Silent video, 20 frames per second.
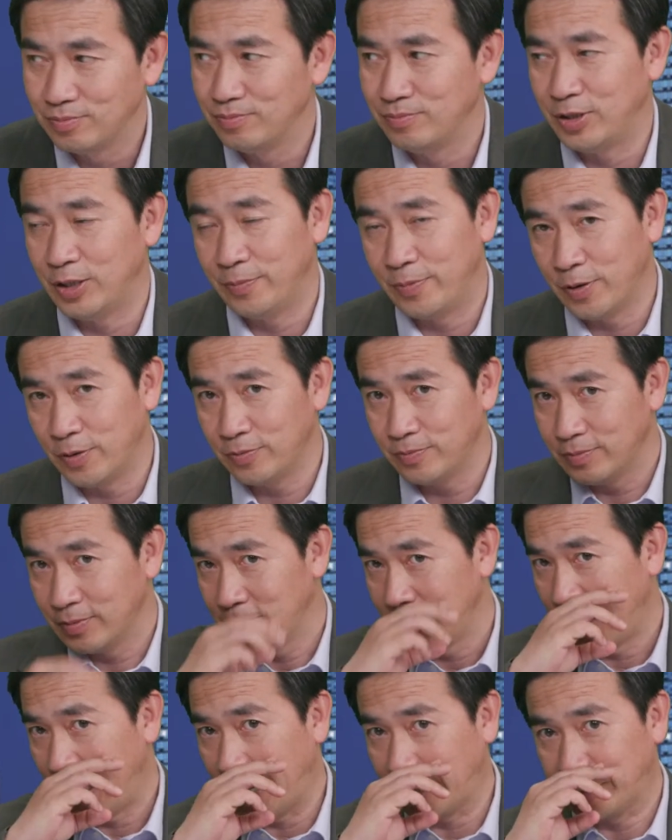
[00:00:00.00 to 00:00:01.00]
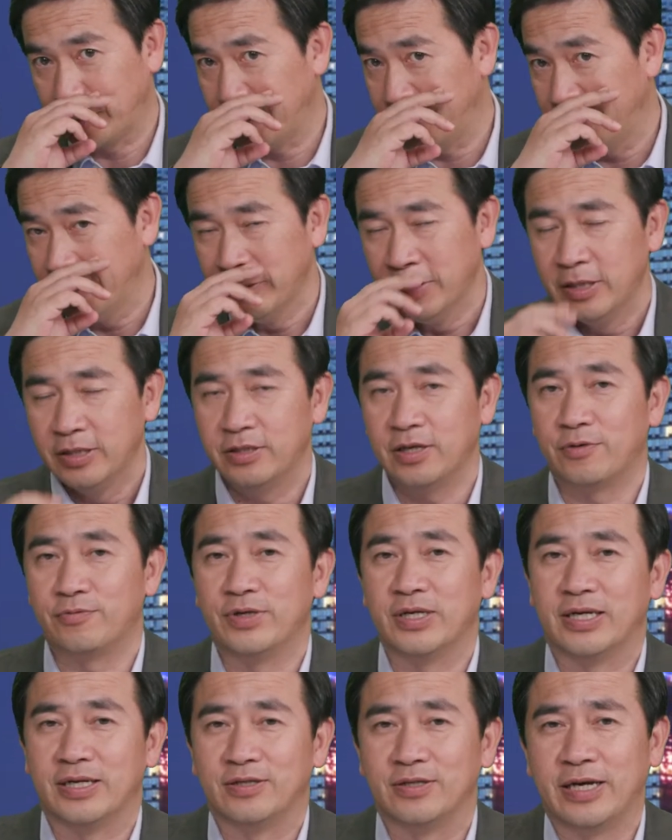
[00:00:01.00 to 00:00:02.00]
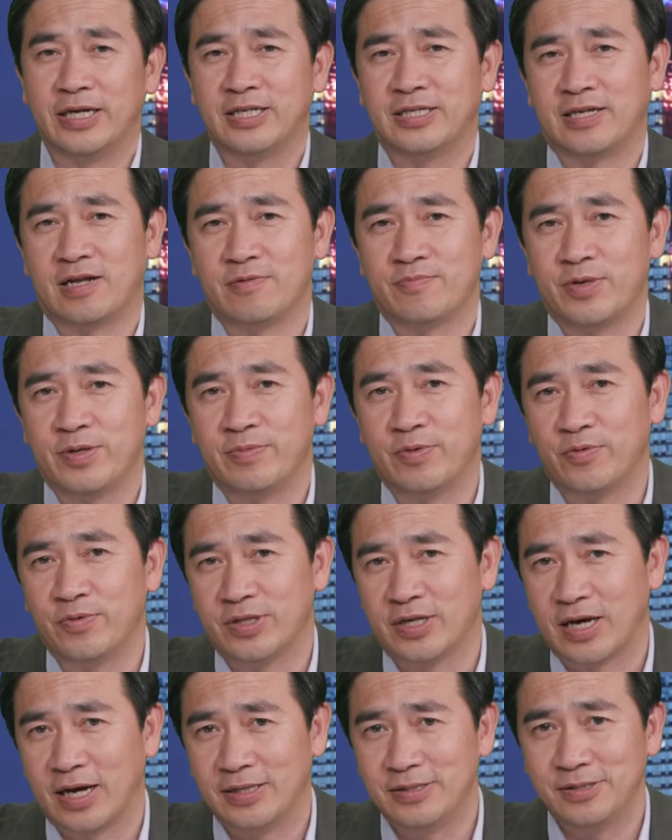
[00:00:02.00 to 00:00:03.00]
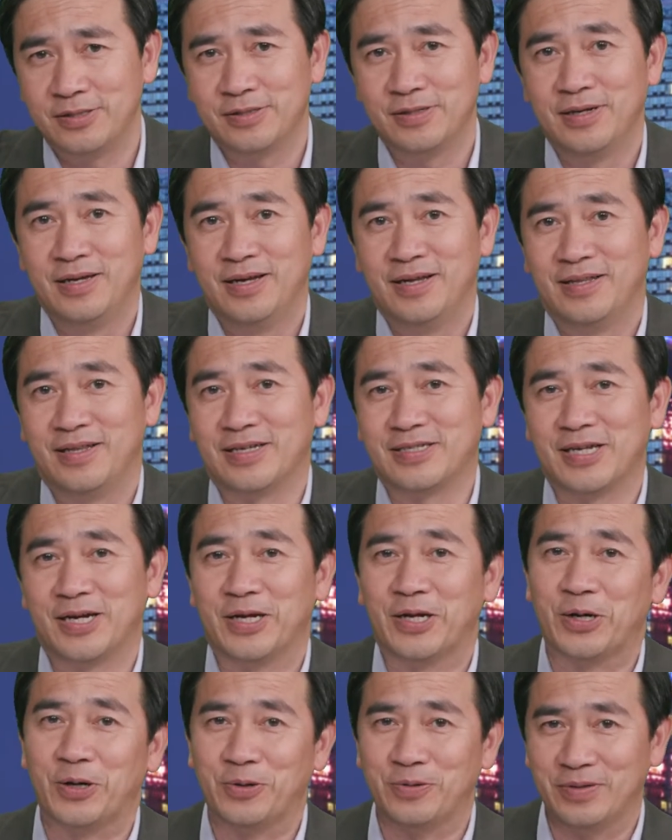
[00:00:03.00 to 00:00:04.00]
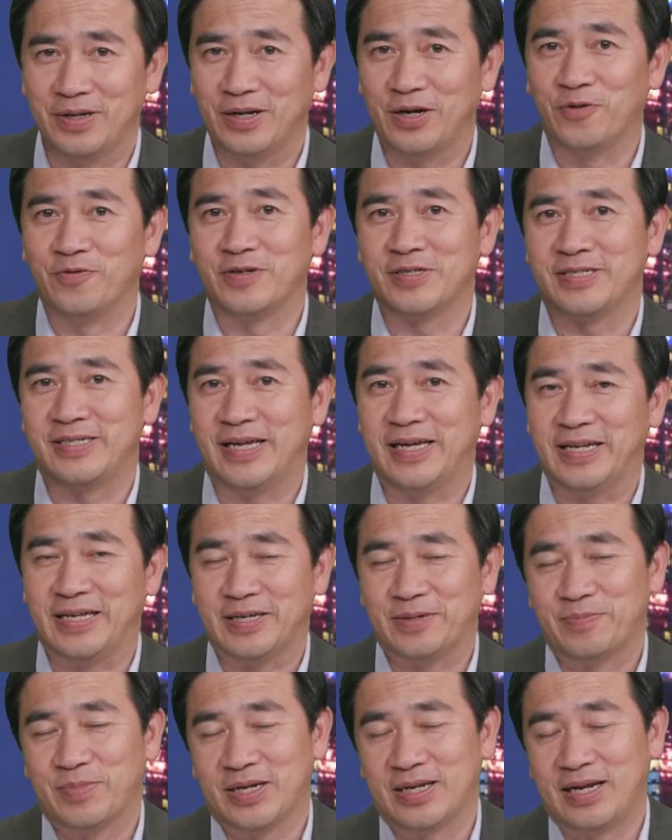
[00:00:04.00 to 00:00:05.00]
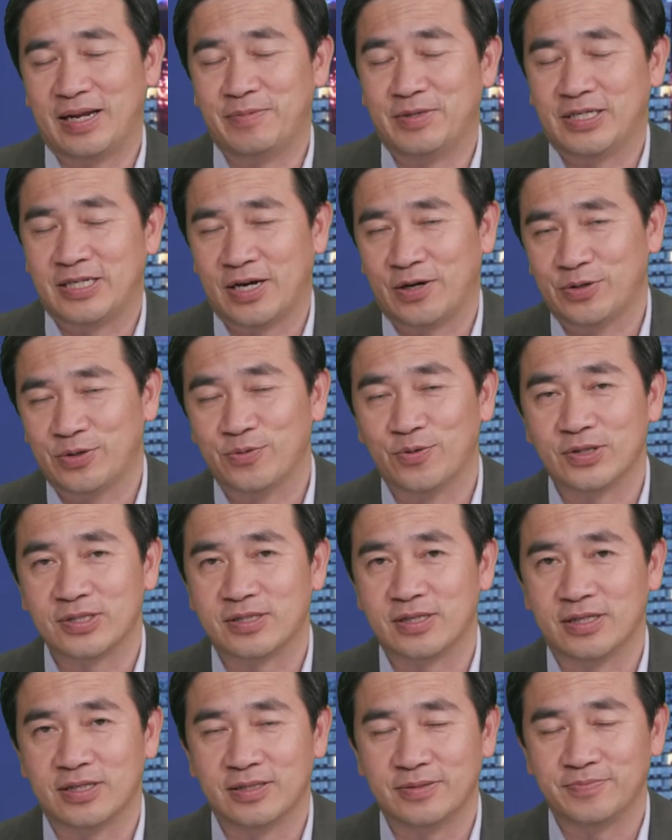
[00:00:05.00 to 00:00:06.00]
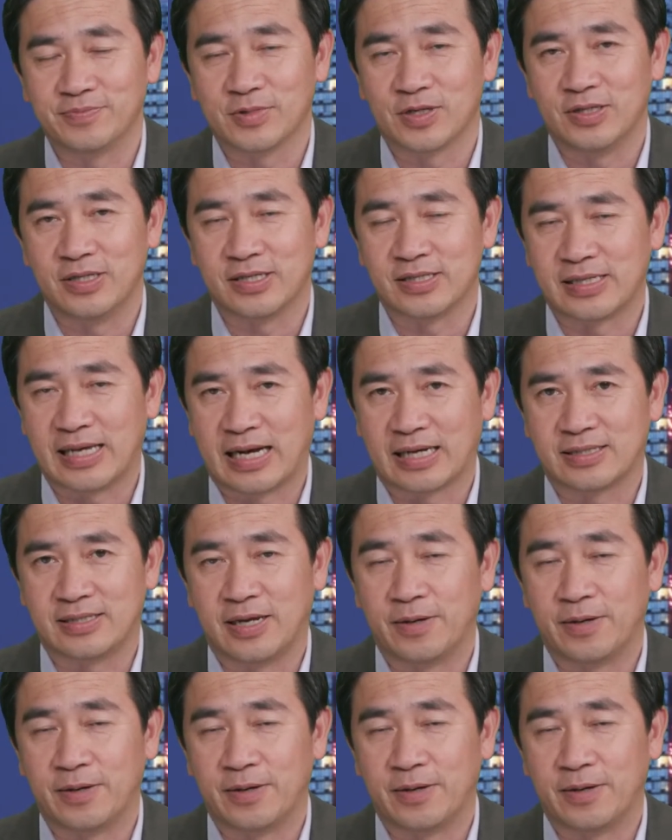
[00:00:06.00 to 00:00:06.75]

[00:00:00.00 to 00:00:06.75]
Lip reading: people. Actually, not really. 80,000 people with guns. That's a little overstating. But let me tell you what's the exact